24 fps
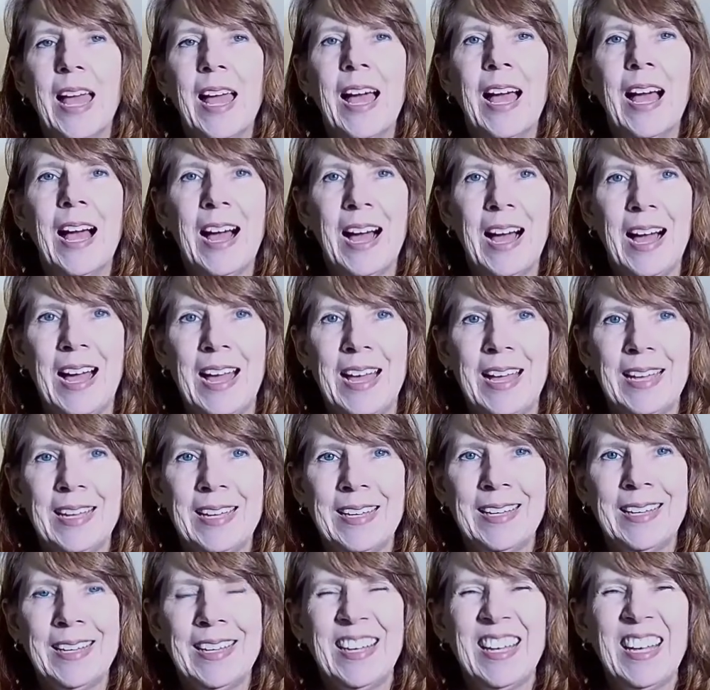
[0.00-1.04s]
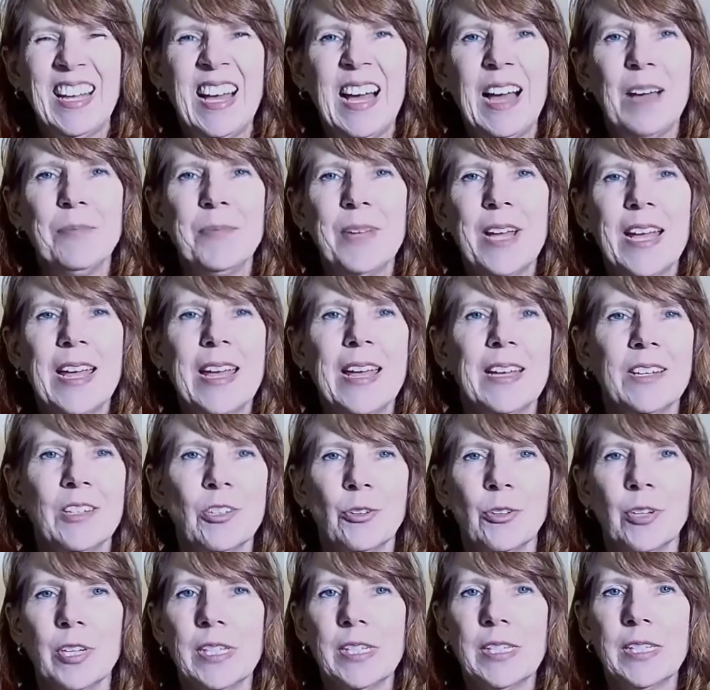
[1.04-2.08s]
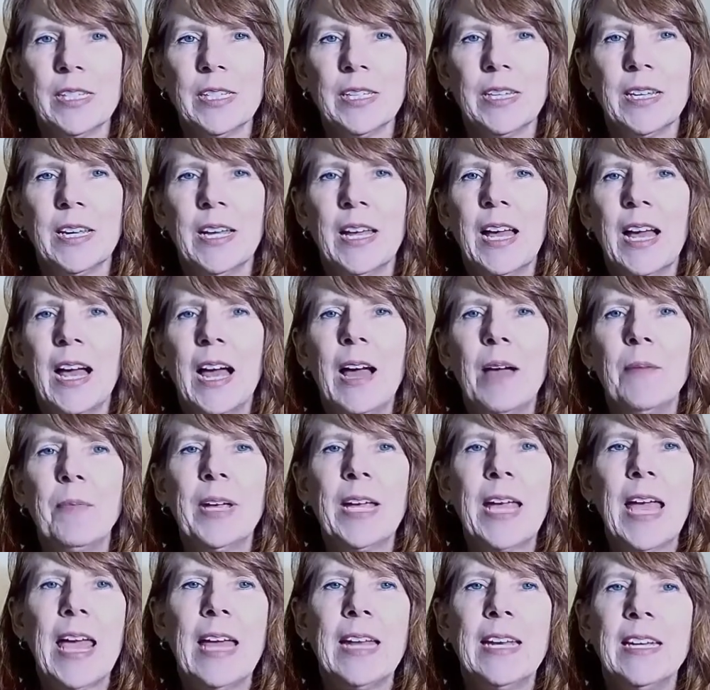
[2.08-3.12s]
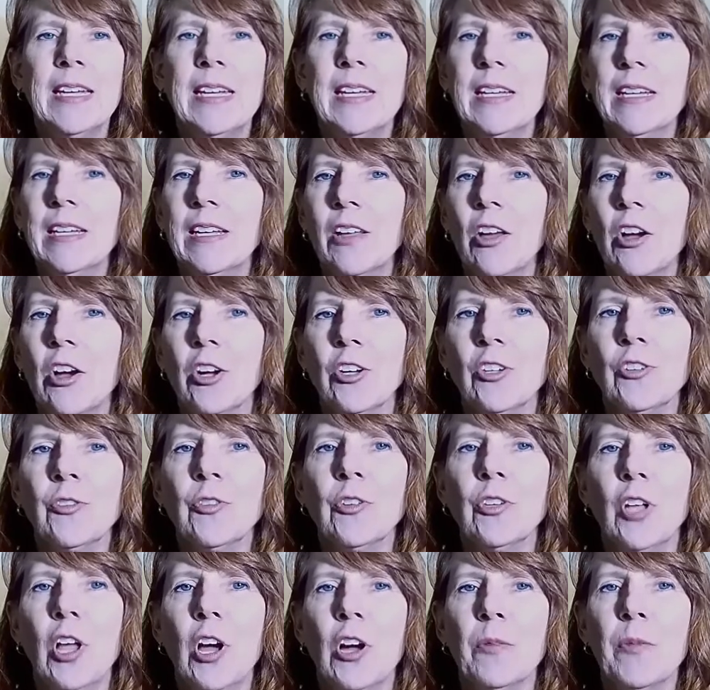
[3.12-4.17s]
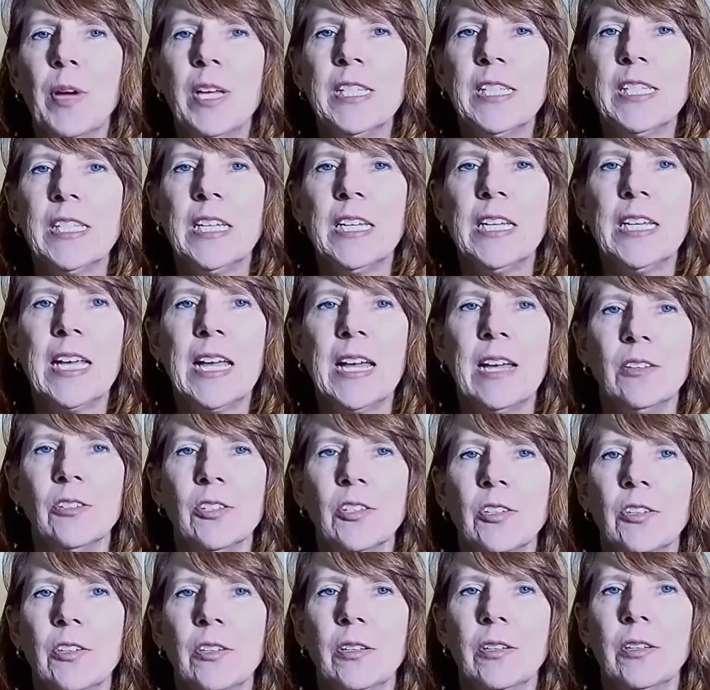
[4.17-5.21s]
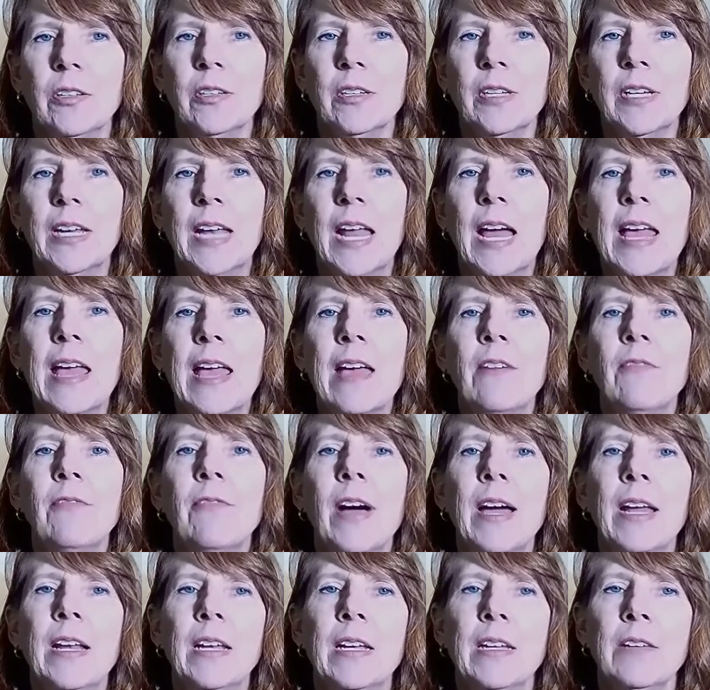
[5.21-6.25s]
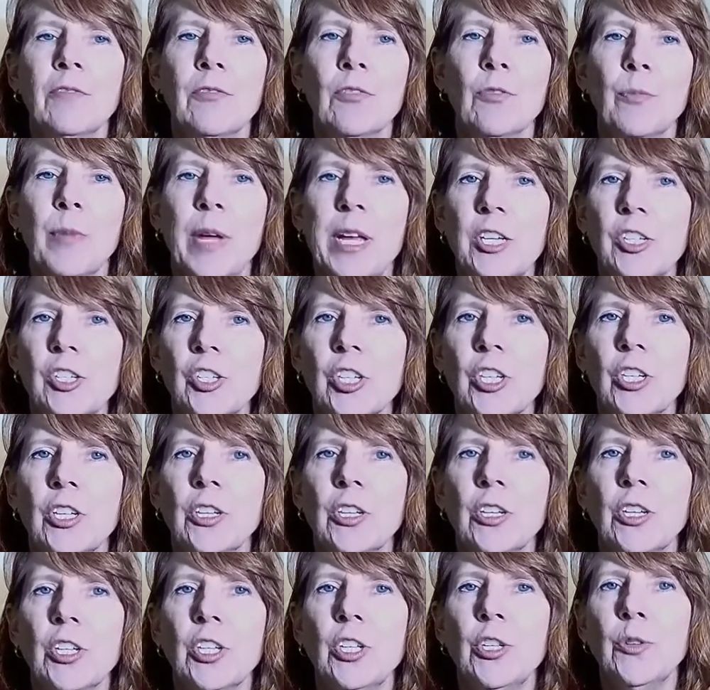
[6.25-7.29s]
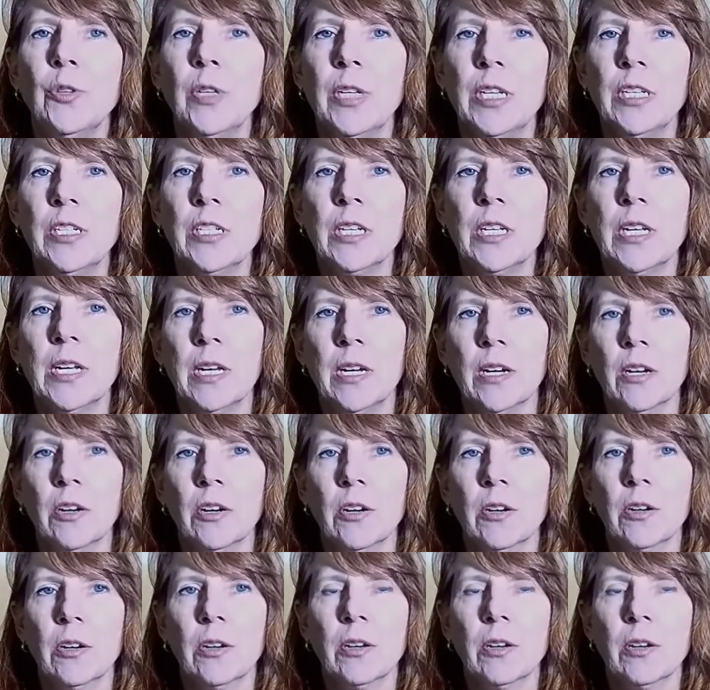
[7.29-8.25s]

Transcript: Hi, I'm Diane Crist. I'm a candidate at large for Longmont City Council and I have vital information you need to hear.